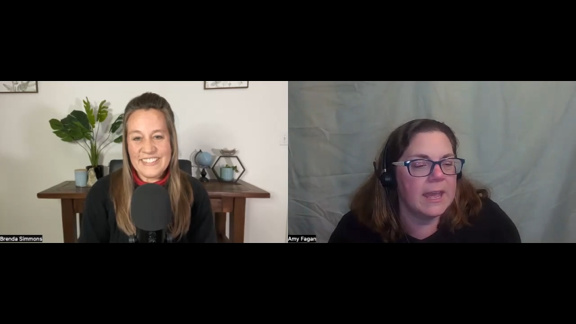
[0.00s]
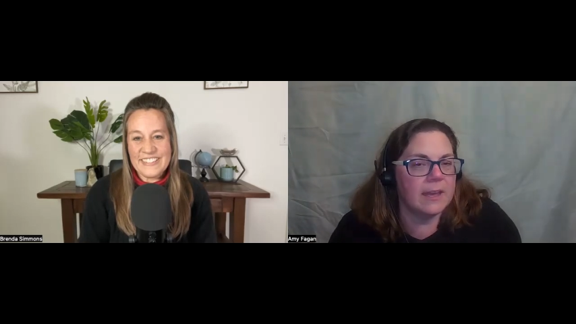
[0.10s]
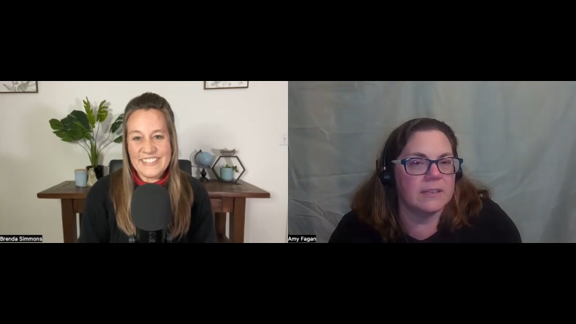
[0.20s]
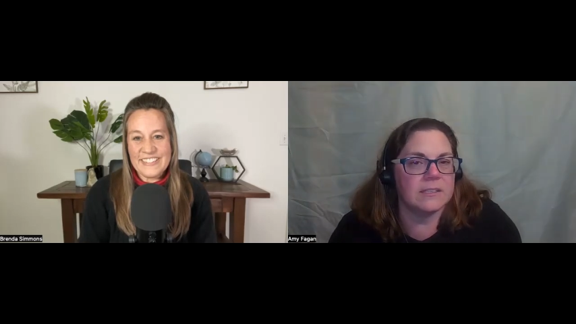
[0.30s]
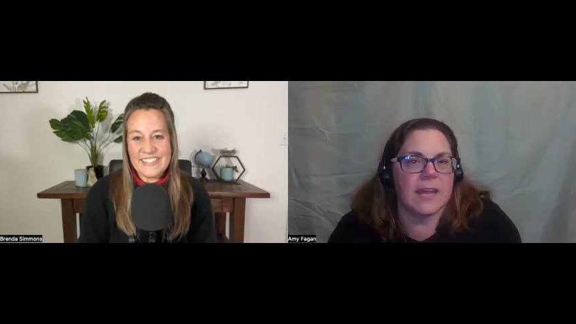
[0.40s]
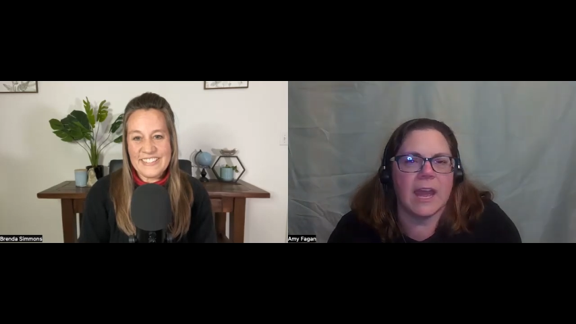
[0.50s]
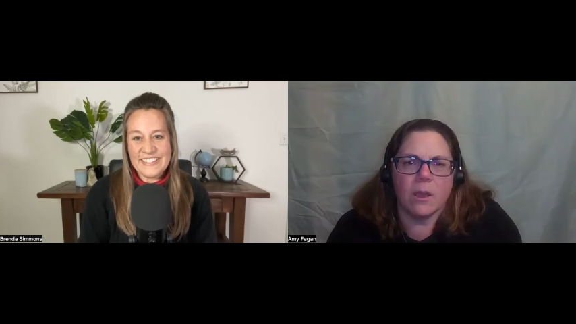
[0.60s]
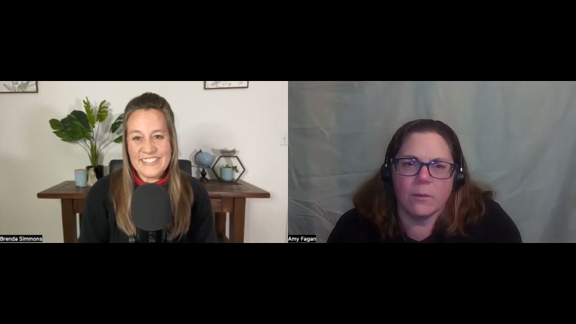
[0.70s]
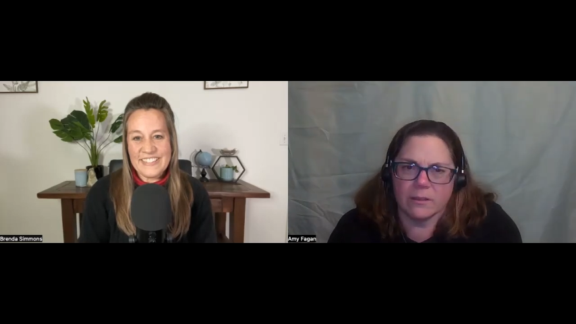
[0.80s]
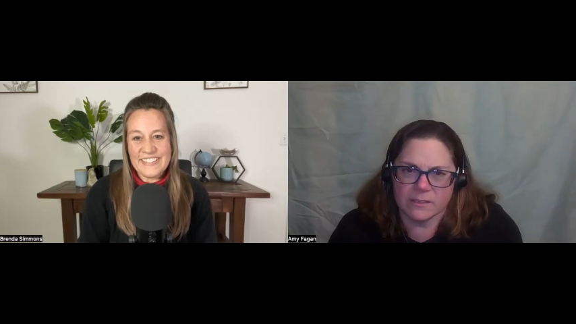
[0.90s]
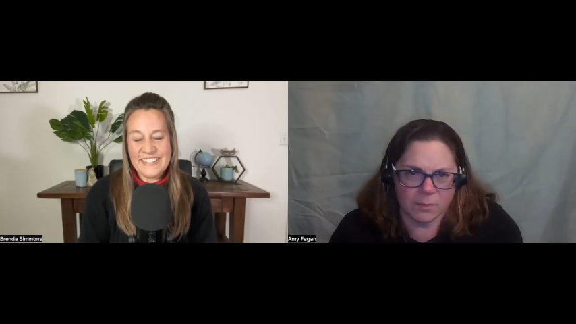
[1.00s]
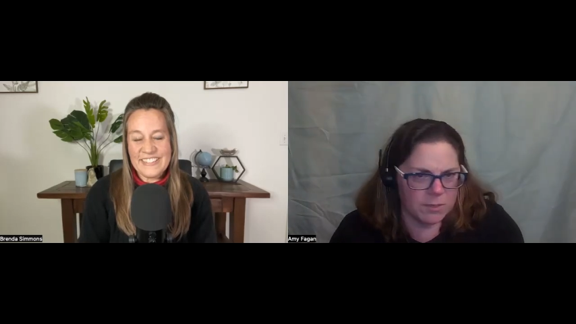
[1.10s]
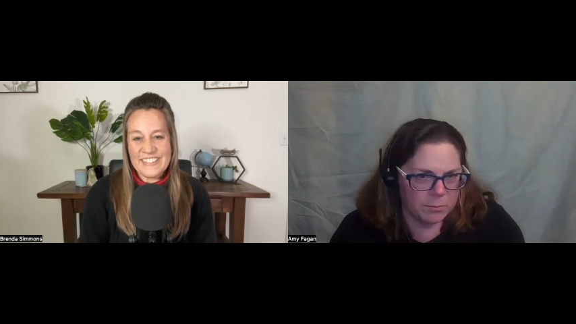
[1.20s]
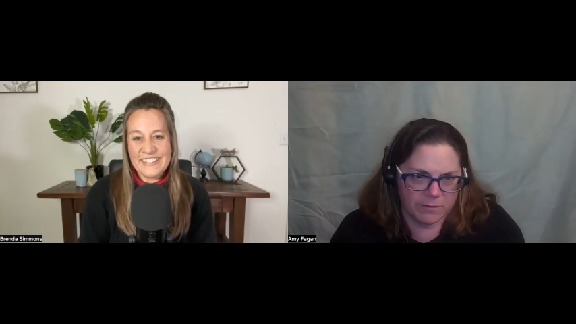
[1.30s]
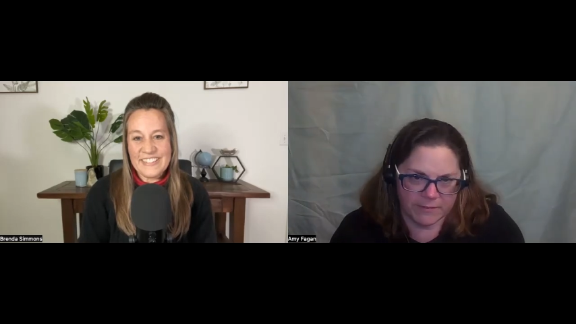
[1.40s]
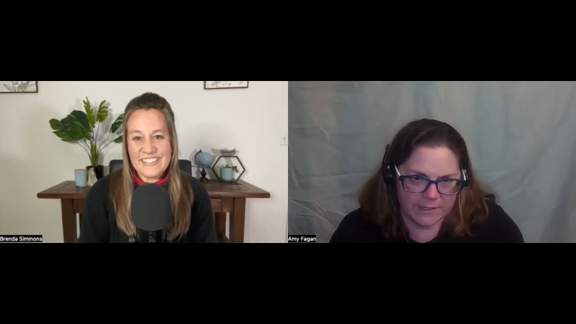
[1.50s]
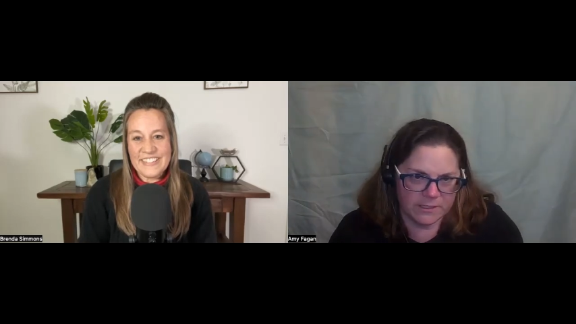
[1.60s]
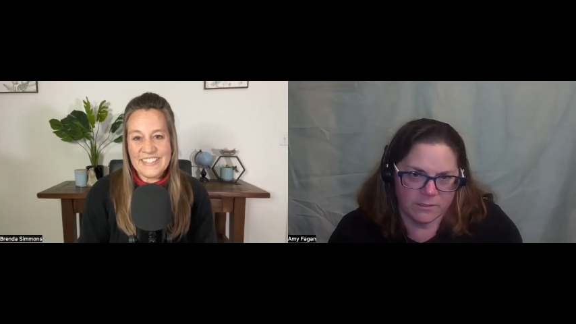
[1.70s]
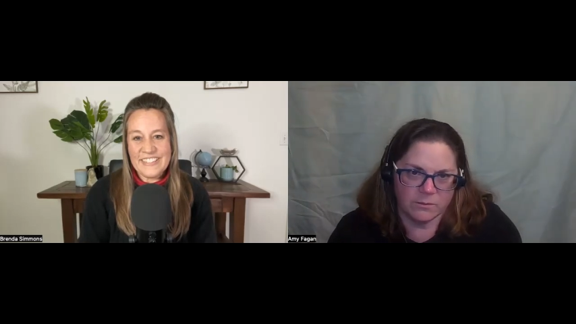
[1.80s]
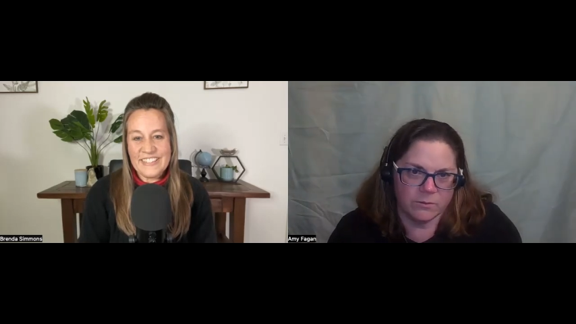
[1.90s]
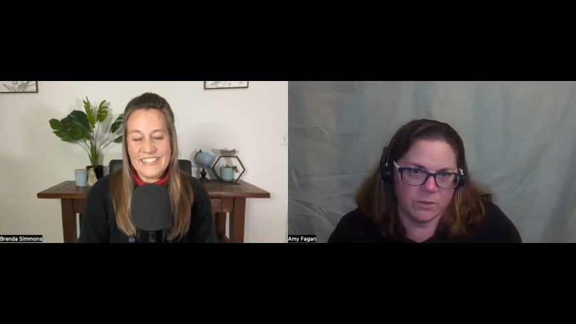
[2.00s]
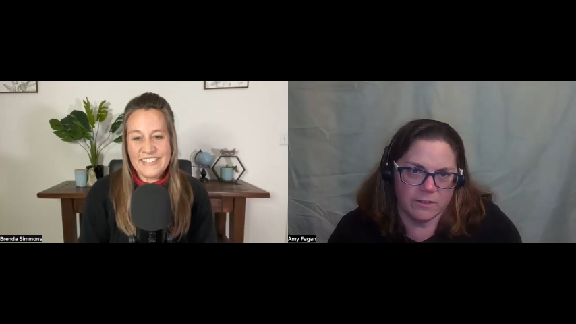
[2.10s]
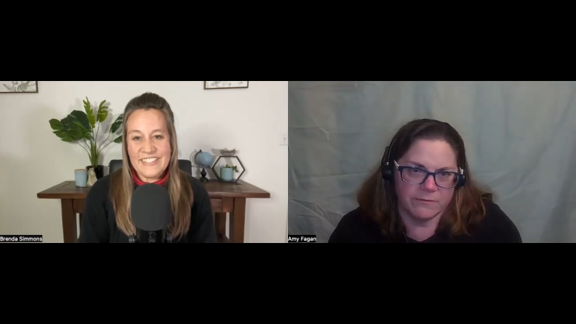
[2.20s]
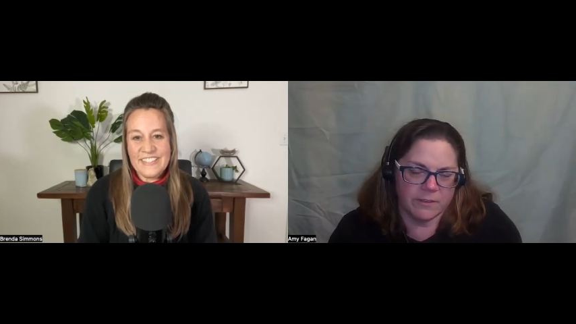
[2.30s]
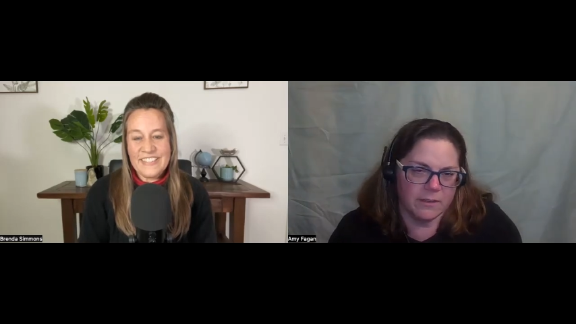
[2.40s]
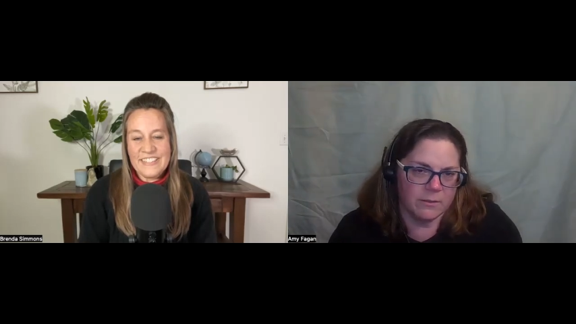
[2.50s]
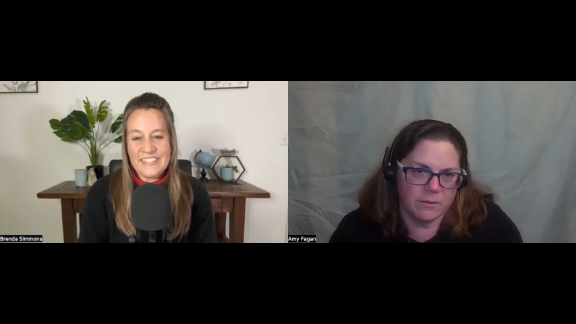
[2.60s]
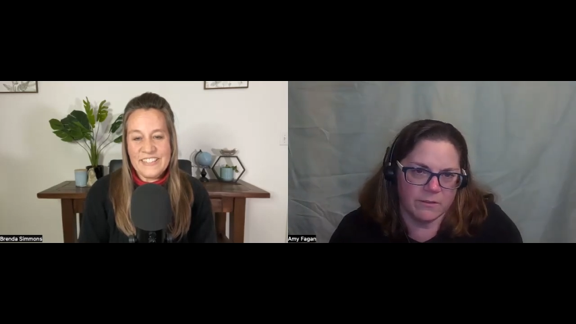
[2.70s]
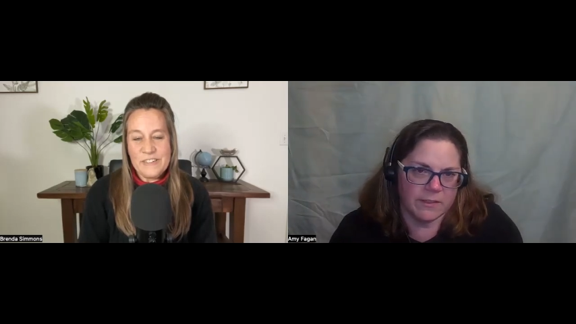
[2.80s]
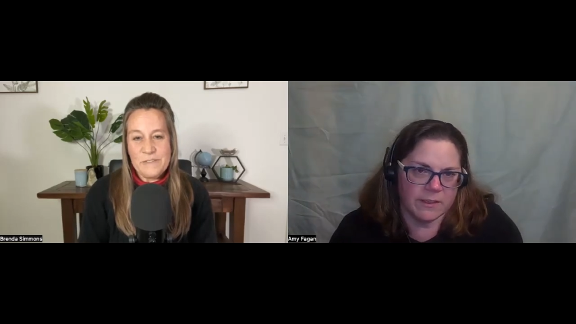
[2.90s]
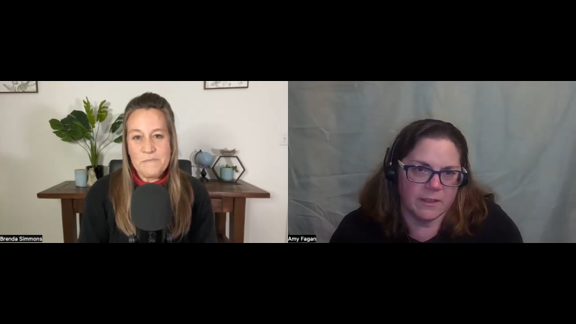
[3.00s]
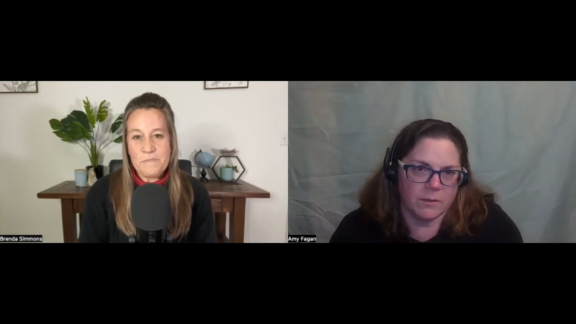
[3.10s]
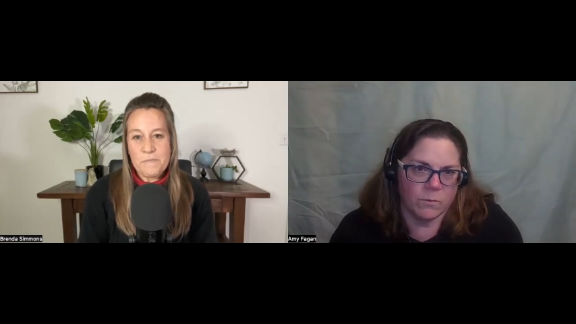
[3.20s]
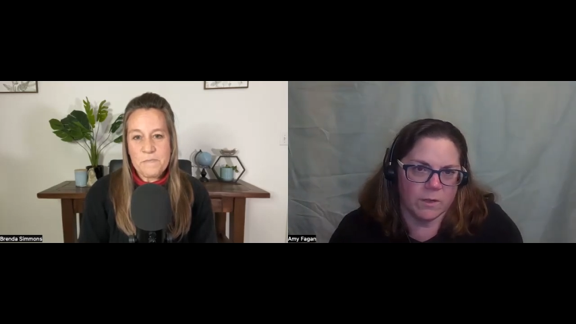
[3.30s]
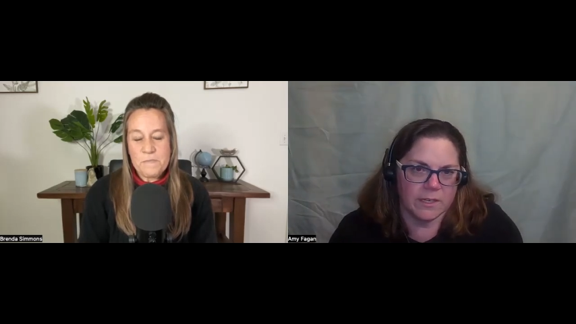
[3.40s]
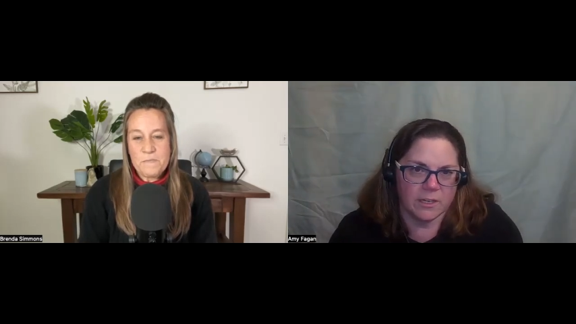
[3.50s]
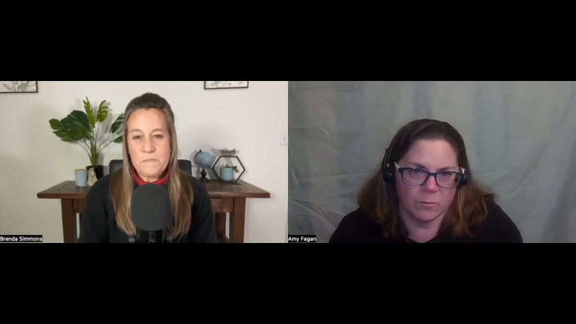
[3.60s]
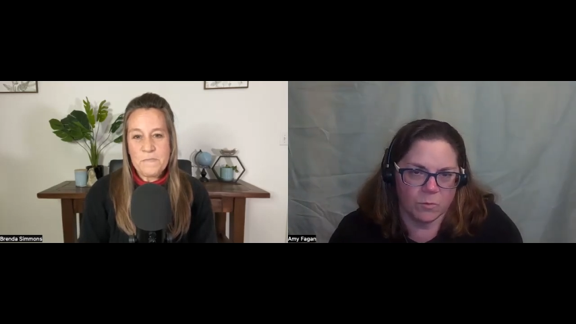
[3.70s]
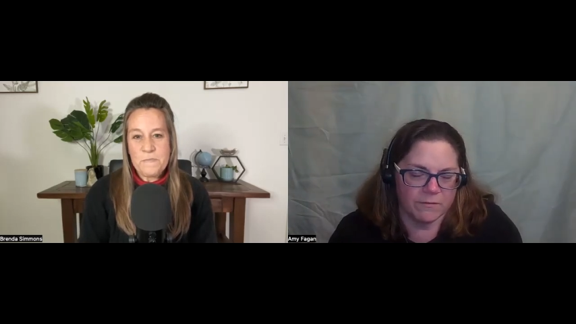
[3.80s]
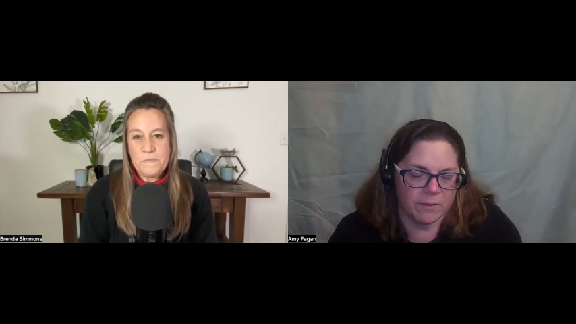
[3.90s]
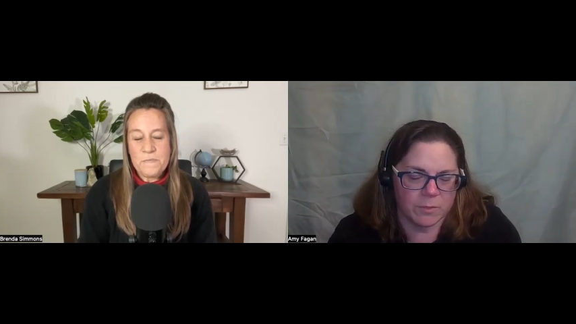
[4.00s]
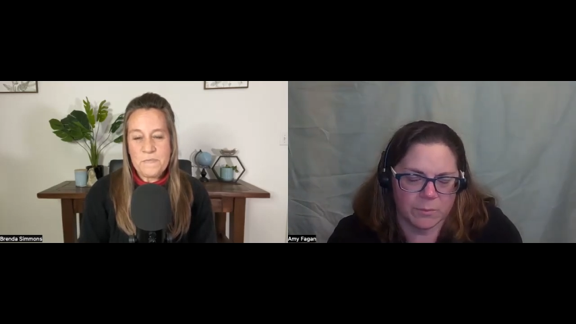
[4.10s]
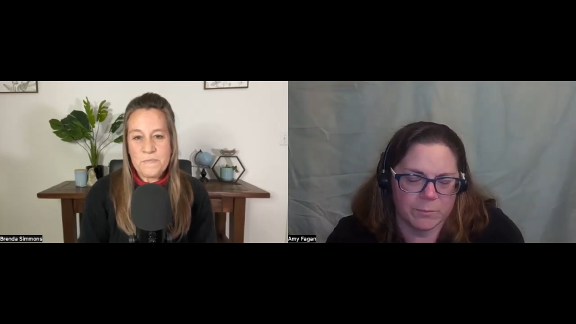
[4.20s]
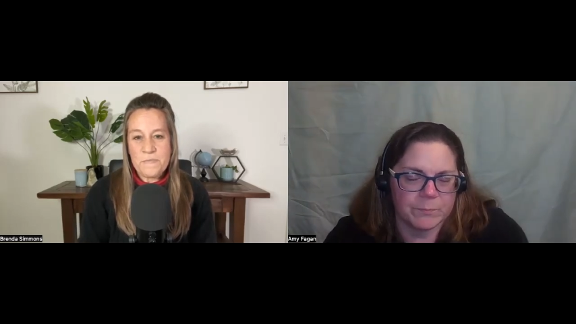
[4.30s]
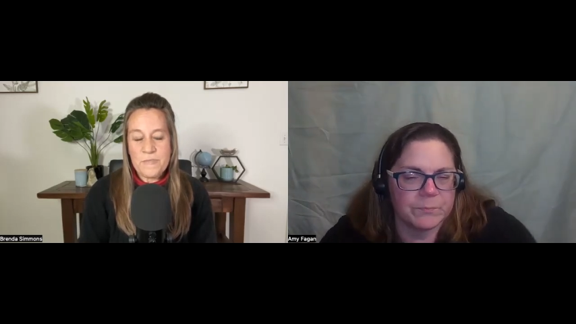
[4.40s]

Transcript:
Speaker 1: And how else can people find you or follow you if they want to hear more from you?